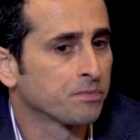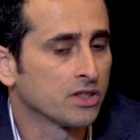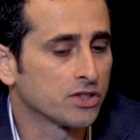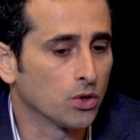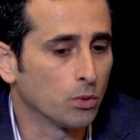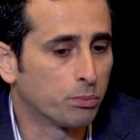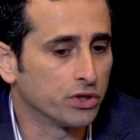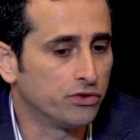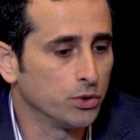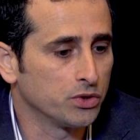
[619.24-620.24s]
So
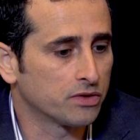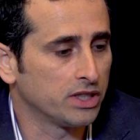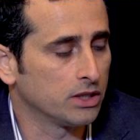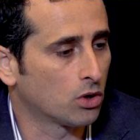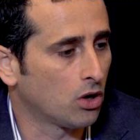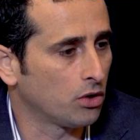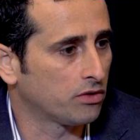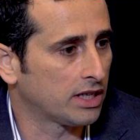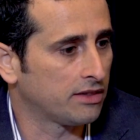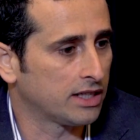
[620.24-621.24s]
produce video
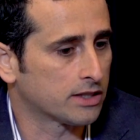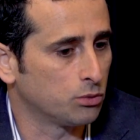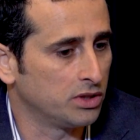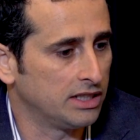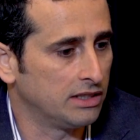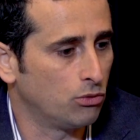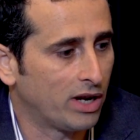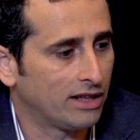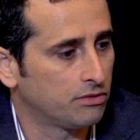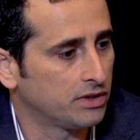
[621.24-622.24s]
content that's really
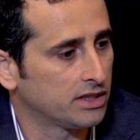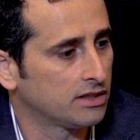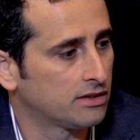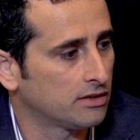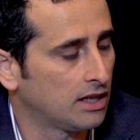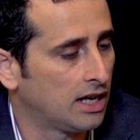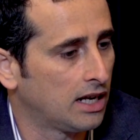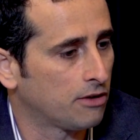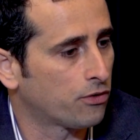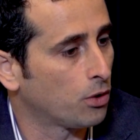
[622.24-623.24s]
relevant
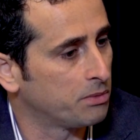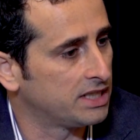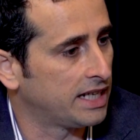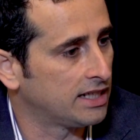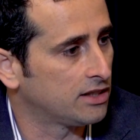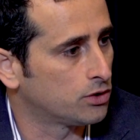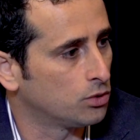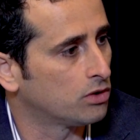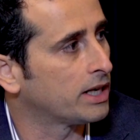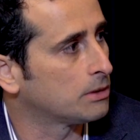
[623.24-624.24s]
from the data
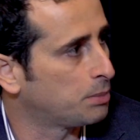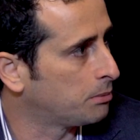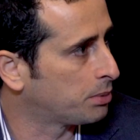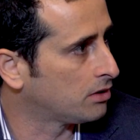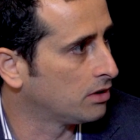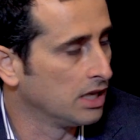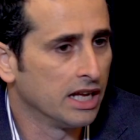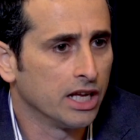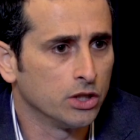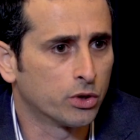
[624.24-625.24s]
to the right people.
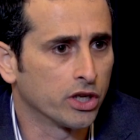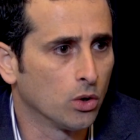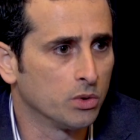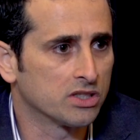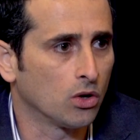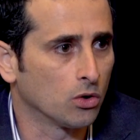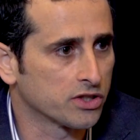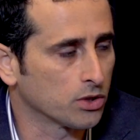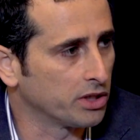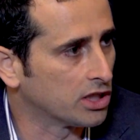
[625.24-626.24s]
You can always
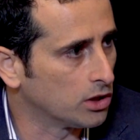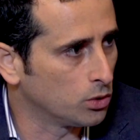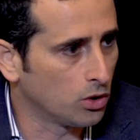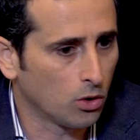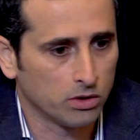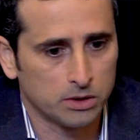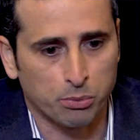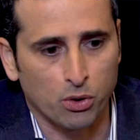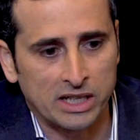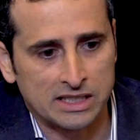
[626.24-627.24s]
also include all the
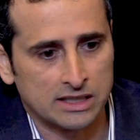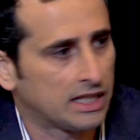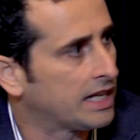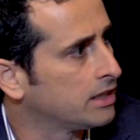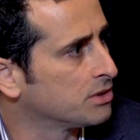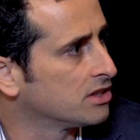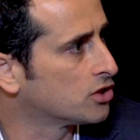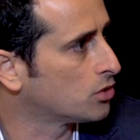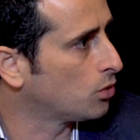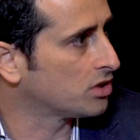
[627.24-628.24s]
prices and items in
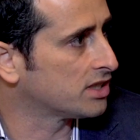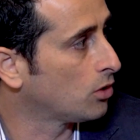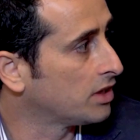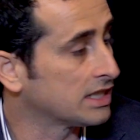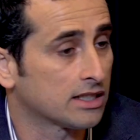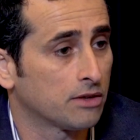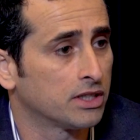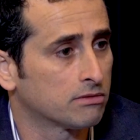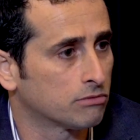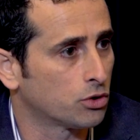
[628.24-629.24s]
stores and all that stuff
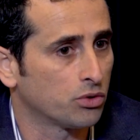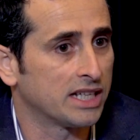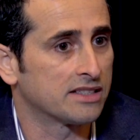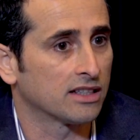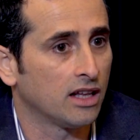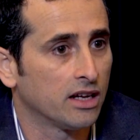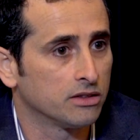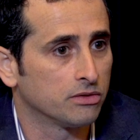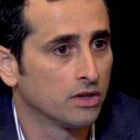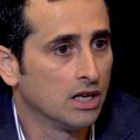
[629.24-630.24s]
that creates a lot
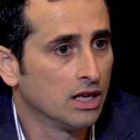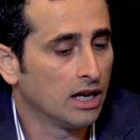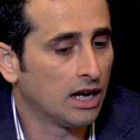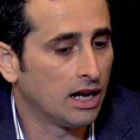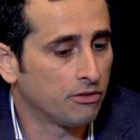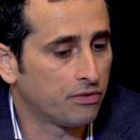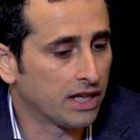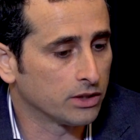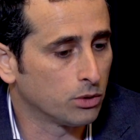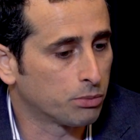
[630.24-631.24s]
of
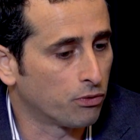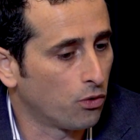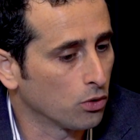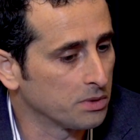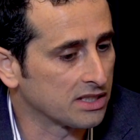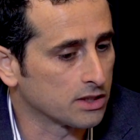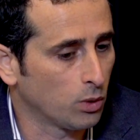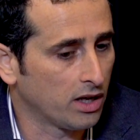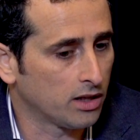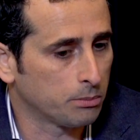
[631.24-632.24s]
value and performance as
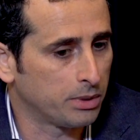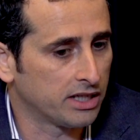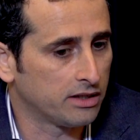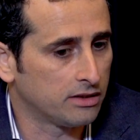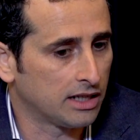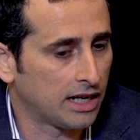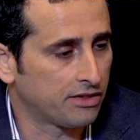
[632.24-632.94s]
well. But I